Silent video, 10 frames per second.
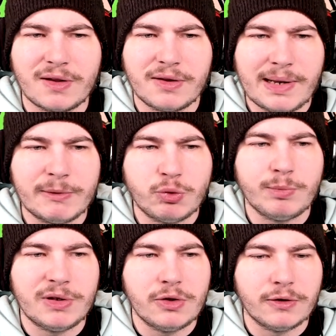the damage would
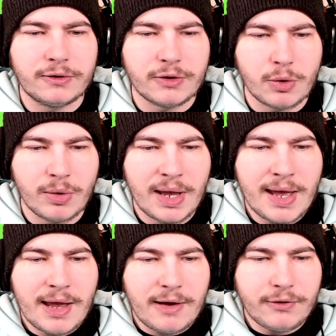be good. So
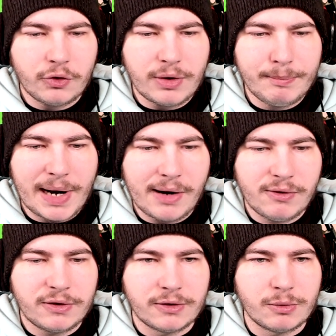for
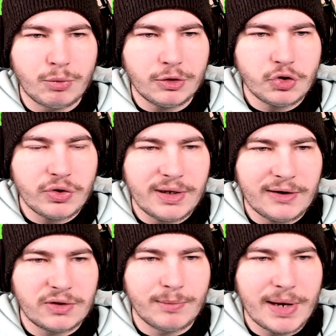comparison, what should I
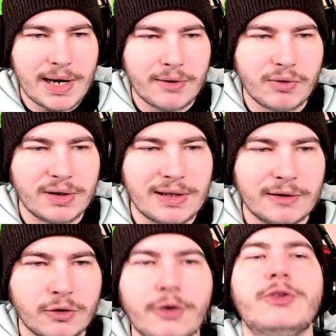actually pair it
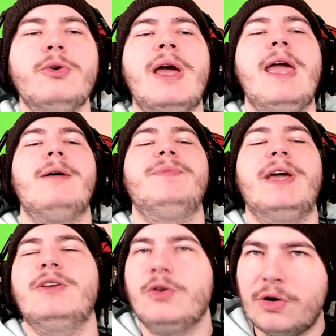against? Also, I
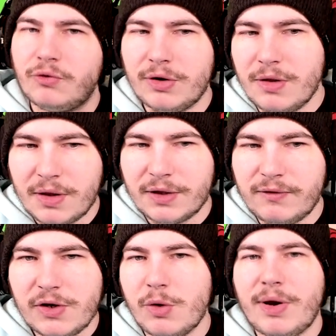actually got it wrong in the last
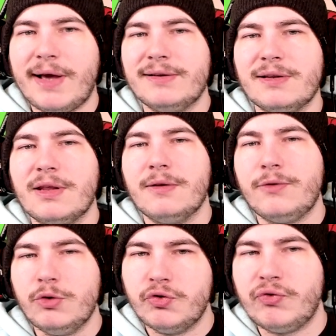video. I said that the
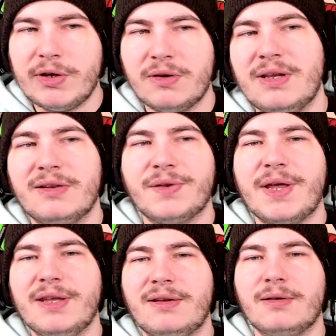Fusion Dragon is
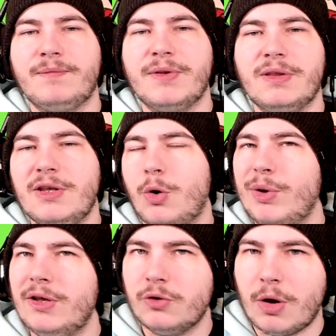like the
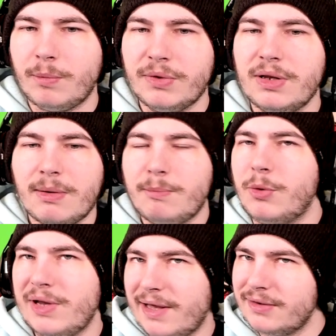Awakened Omni,
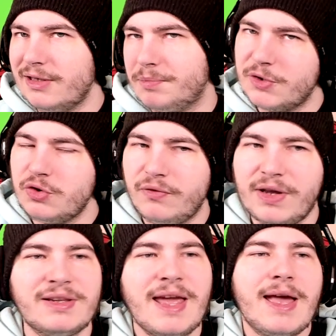but it has a splash
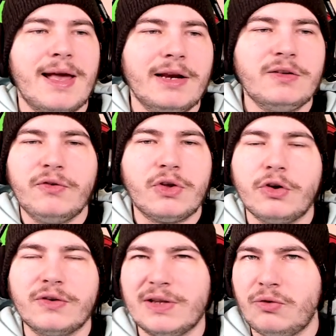effect. I actually forgot,
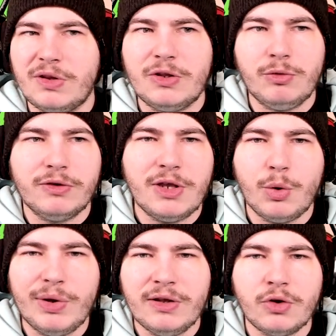because I don't really use the
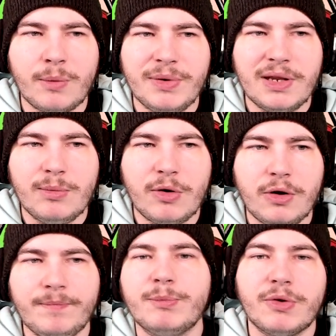Awakened Omni
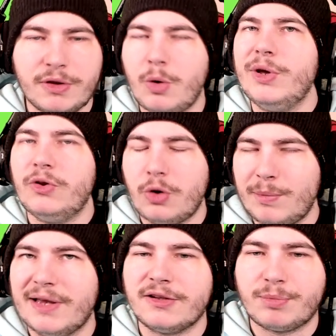anymore, but the Awakened
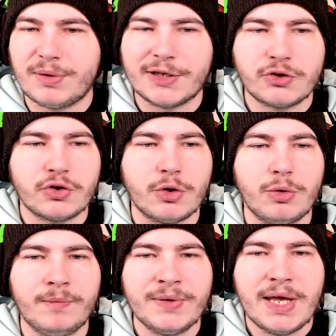Omni has splash,
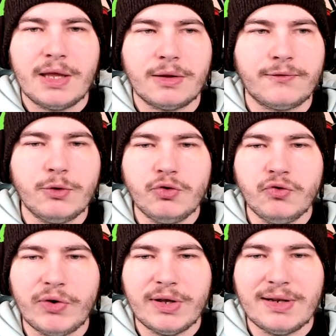so the Fusion
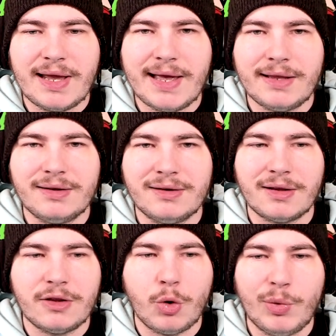Dragon and
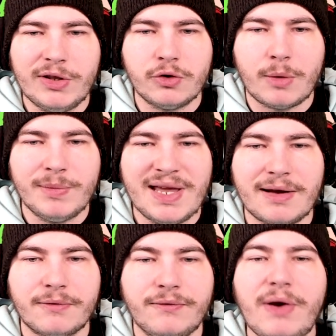the Awakened Omni
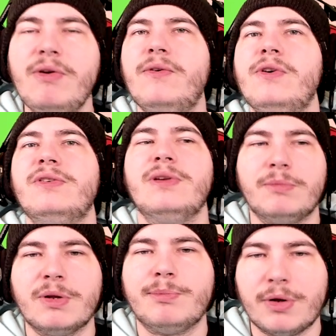are very, very
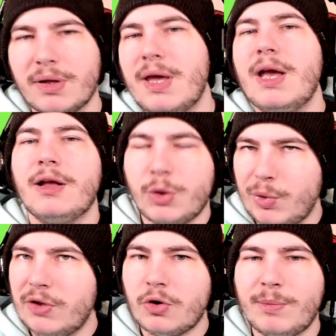similar, but the
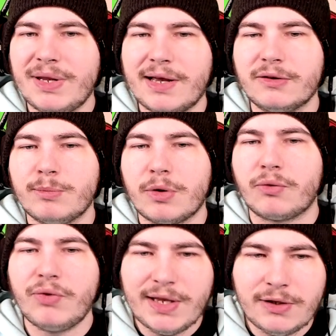Awakened Omni has more
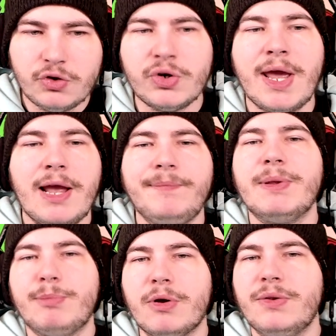range,
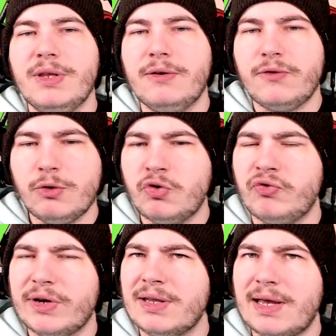but the Fusion
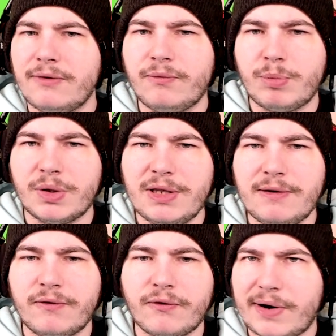Dragon, I
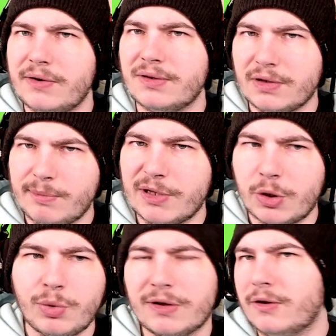believe, fires a little bit
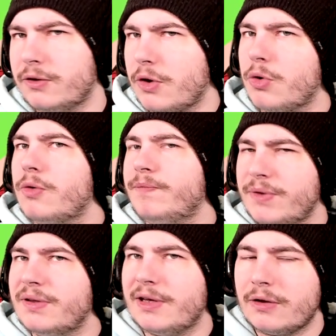quicker, so
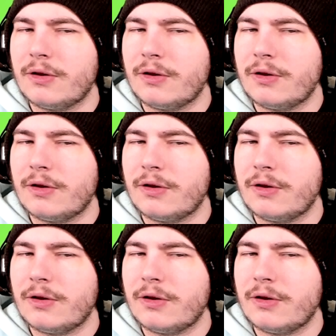there's I